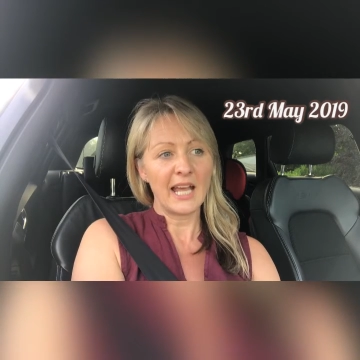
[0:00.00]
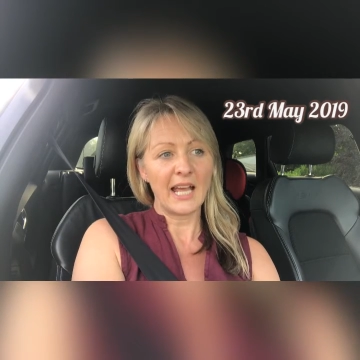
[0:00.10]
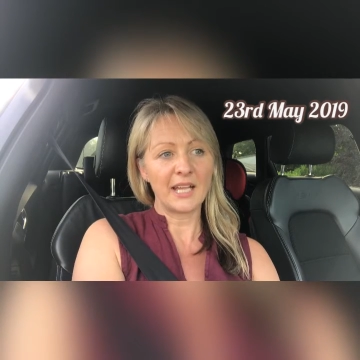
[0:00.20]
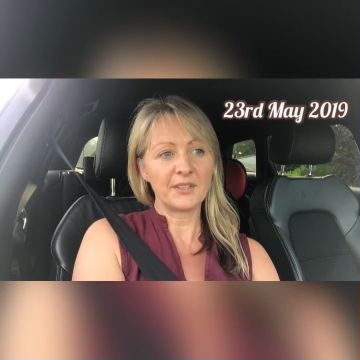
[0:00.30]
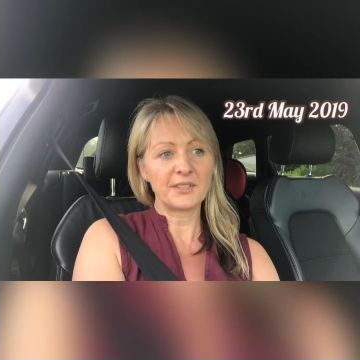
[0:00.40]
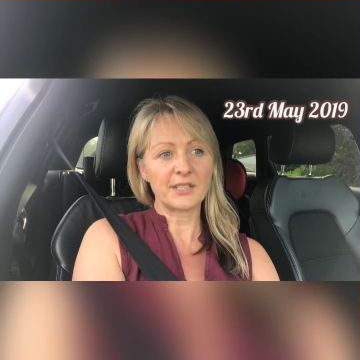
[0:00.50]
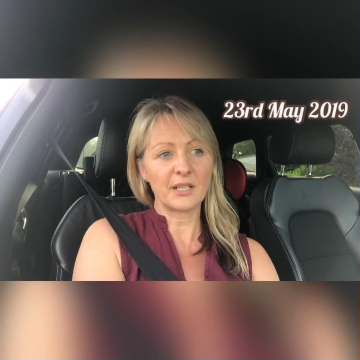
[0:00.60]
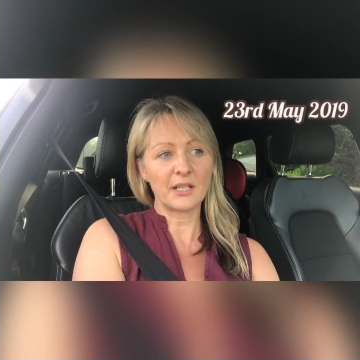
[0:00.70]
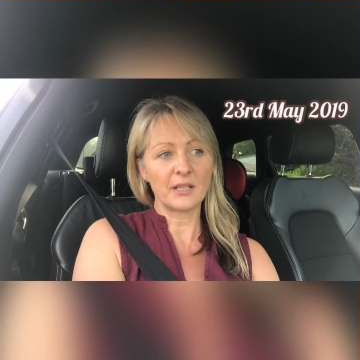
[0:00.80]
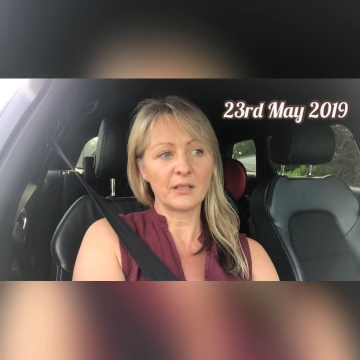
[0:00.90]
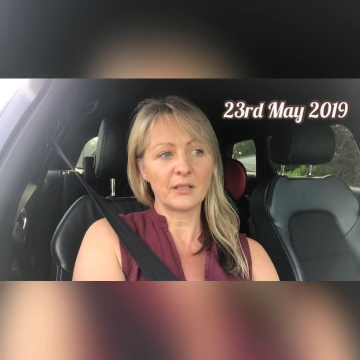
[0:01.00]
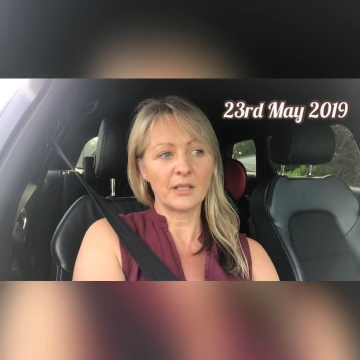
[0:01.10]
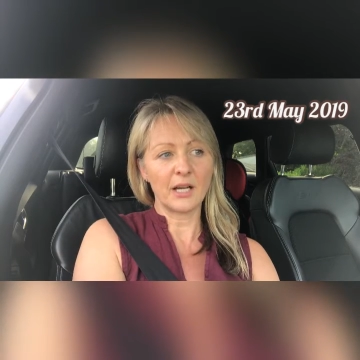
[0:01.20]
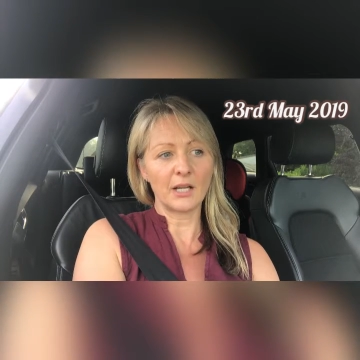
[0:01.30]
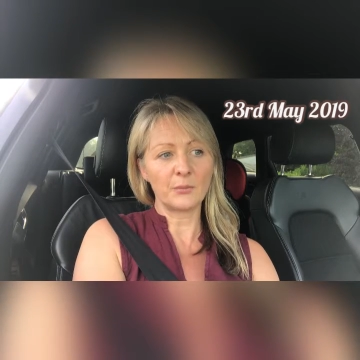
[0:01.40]
and I
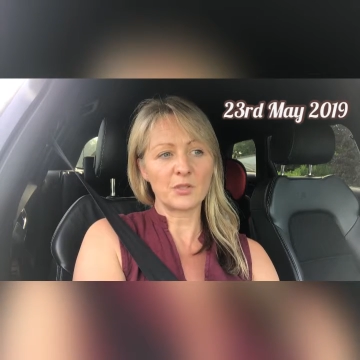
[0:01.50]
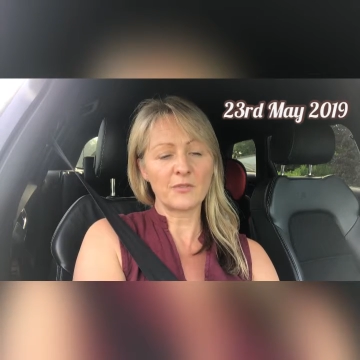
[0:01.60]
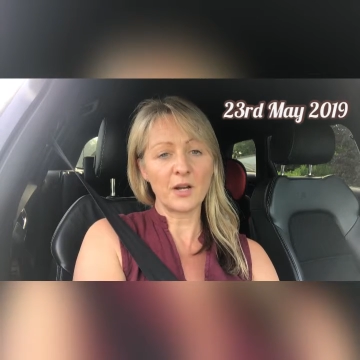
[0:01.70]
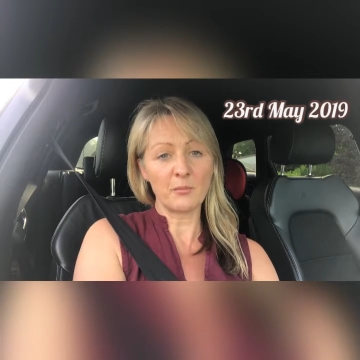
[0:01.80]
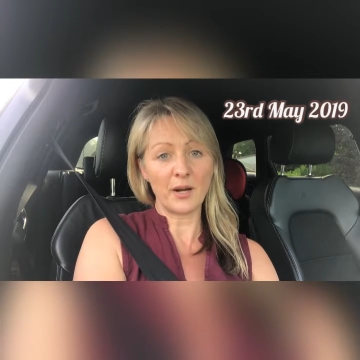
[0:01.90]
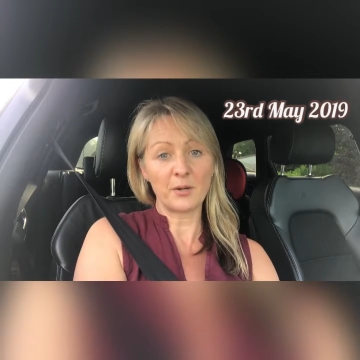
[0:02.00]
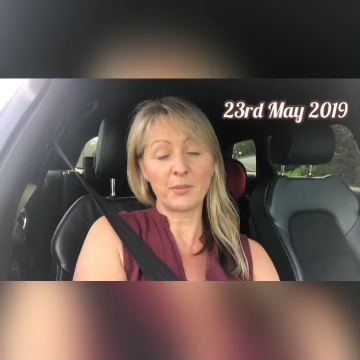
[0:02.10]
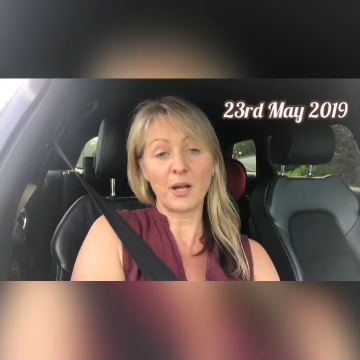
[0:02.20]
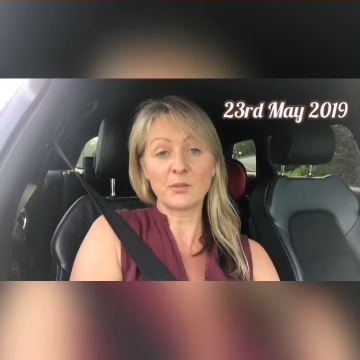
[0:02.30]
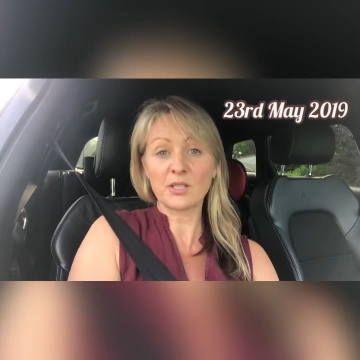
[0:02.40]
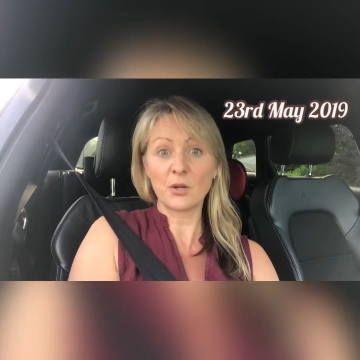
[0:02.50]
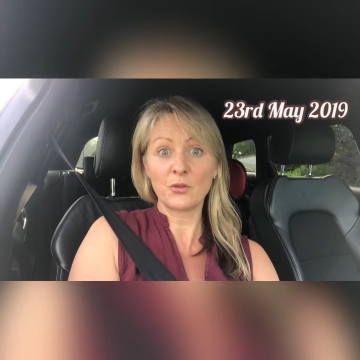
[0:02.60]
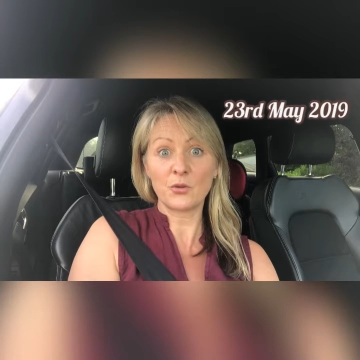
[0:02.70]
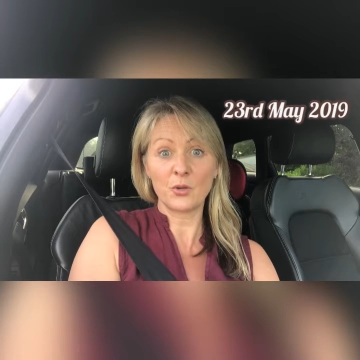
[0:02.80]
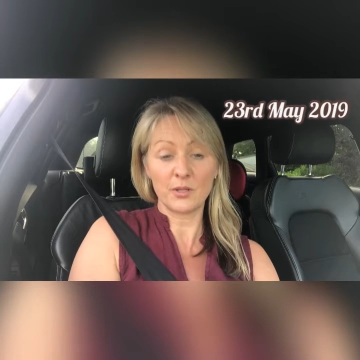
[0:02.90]
was very empowered, but I was going
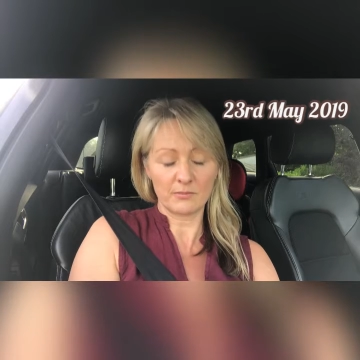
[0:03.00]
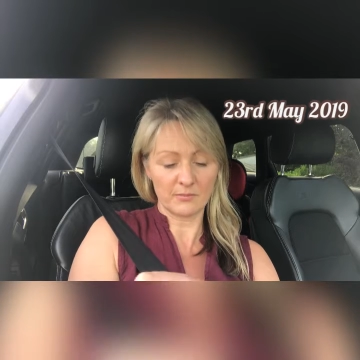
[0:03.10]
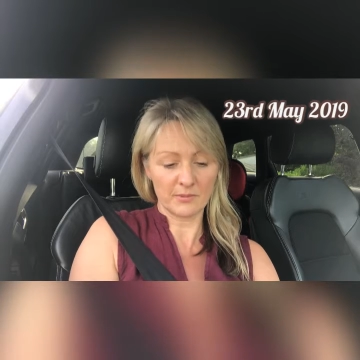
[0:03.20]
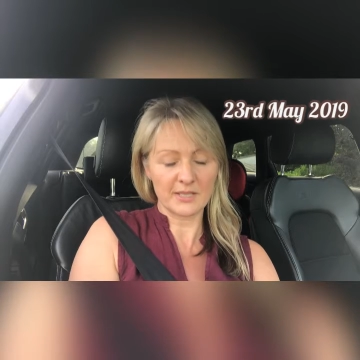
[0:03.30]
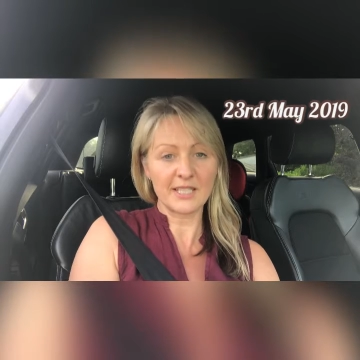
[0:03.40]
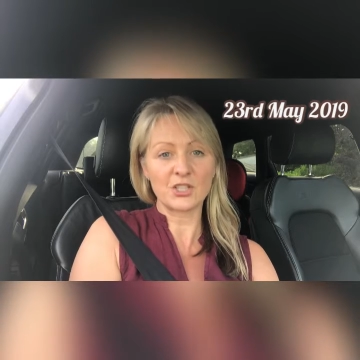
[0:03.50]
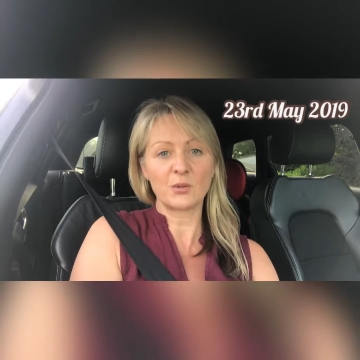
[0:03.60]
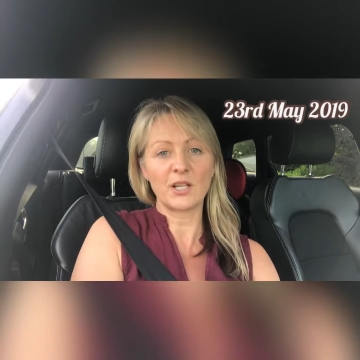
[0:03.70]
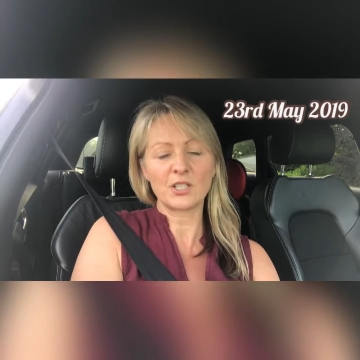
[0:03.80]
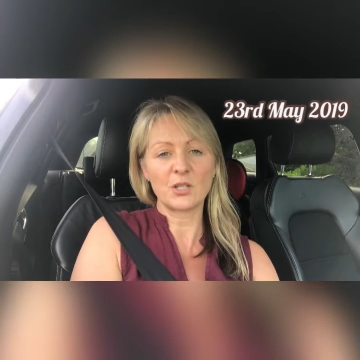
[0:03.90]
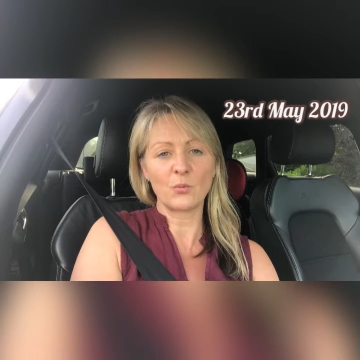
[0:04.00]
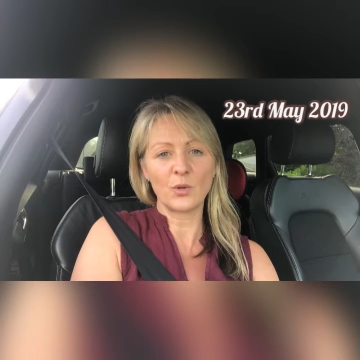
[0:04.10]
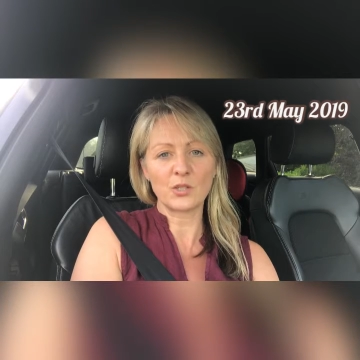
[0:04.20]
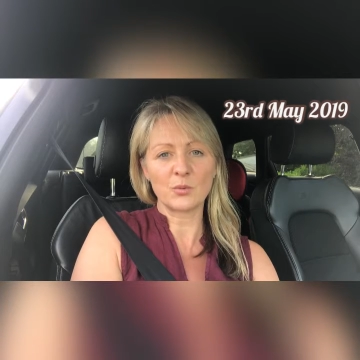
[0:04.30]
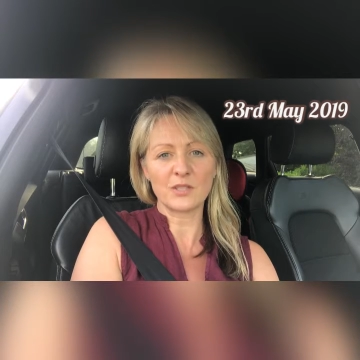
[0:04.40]
through a situation
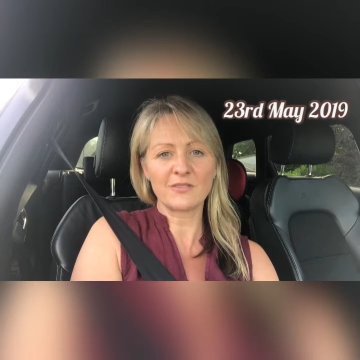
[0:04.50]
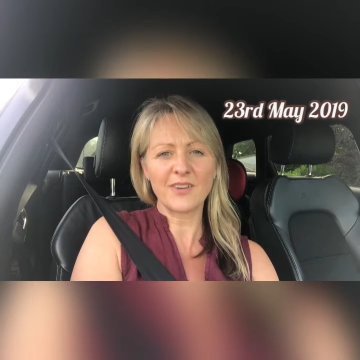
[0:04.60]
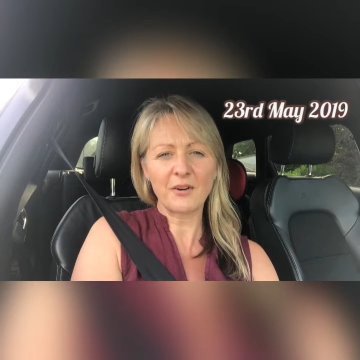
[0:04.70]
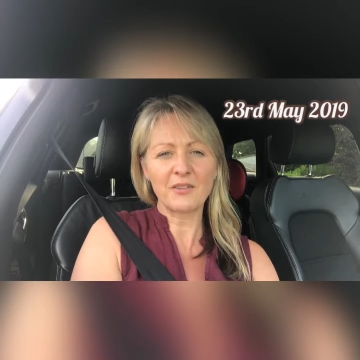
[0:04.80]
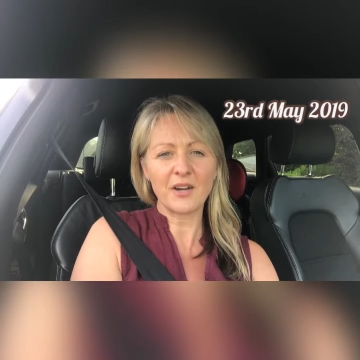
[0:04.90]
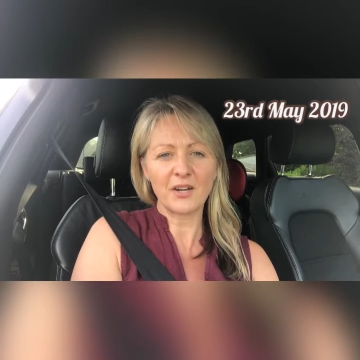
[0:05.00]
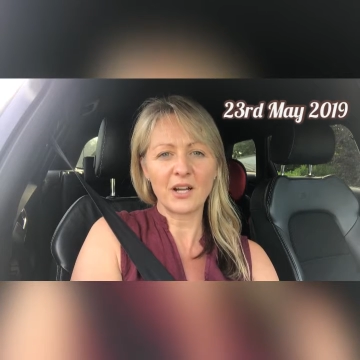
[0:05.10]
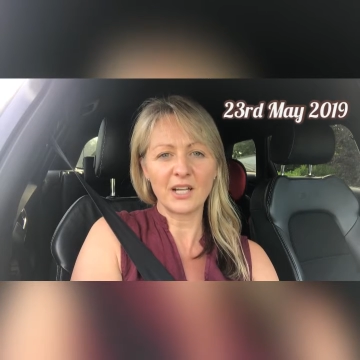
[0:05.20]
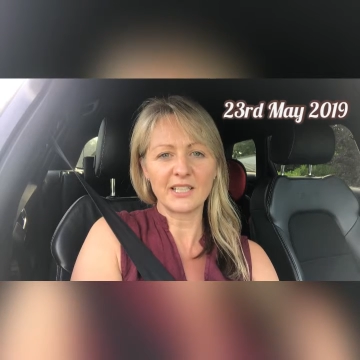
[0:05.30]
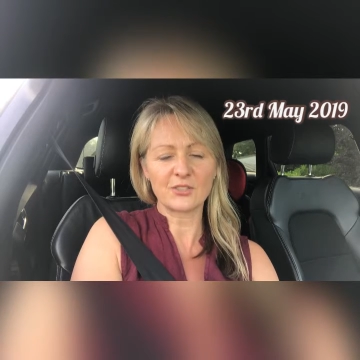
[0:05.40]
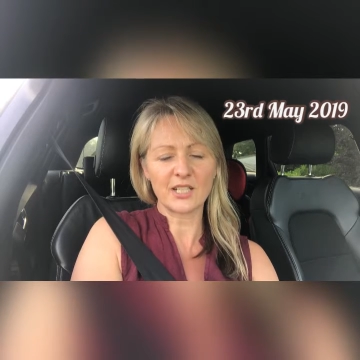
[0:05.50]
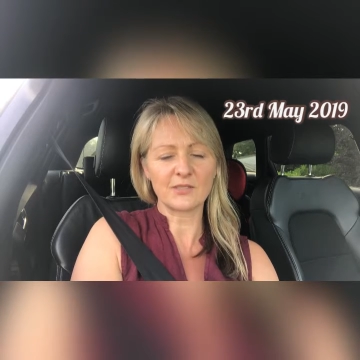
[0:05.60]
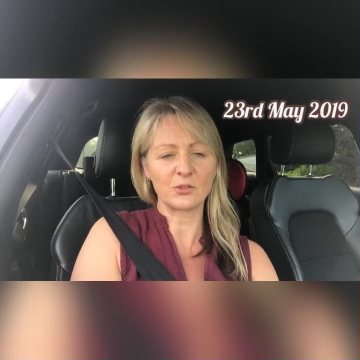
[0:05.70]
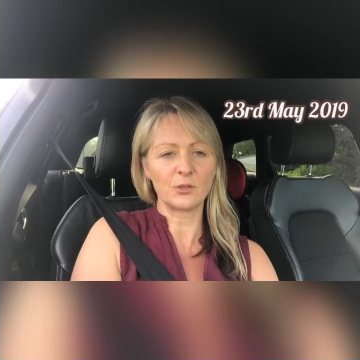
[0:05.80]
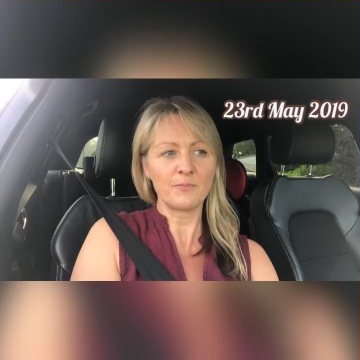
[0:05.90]
which was very, very highly
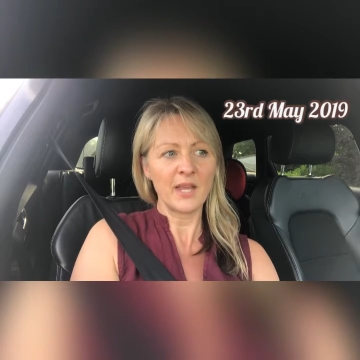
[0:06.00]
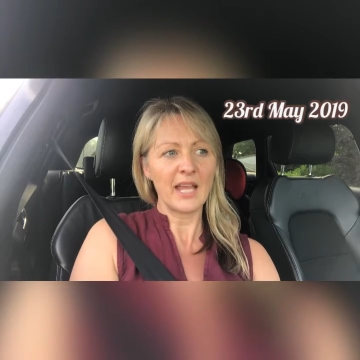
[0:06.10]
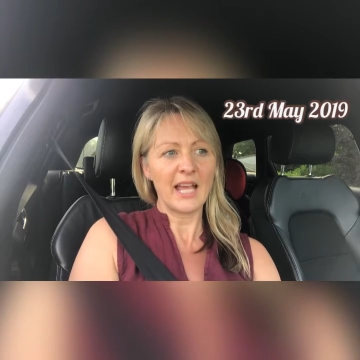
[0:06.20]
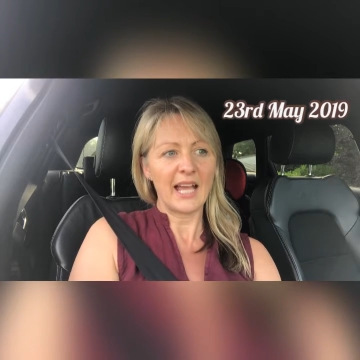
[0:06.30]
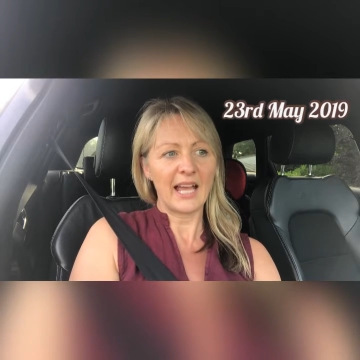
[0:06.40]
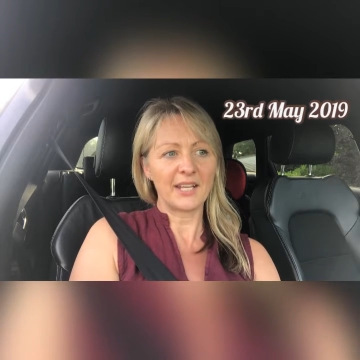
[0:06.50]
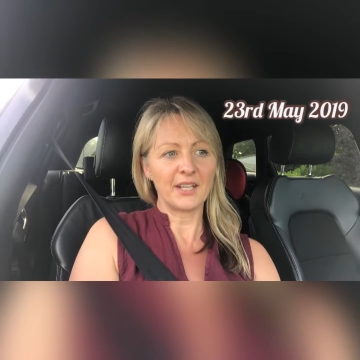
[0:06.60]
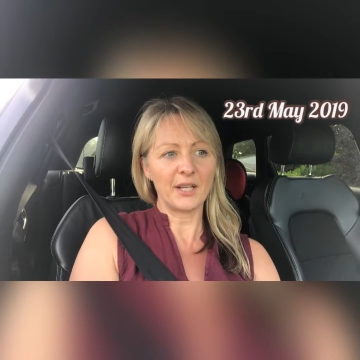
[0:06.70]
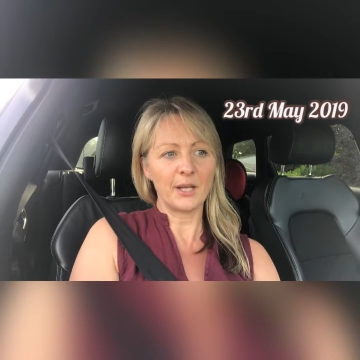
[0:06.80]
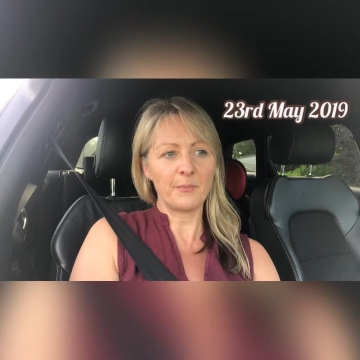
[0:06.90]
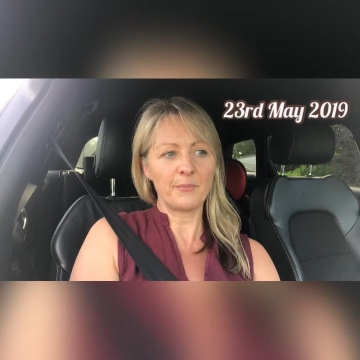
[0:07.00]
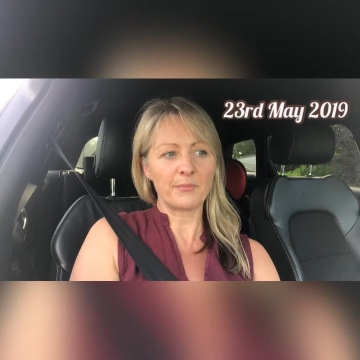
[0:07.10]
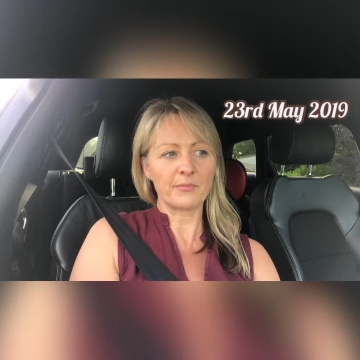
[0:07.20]
stressful, and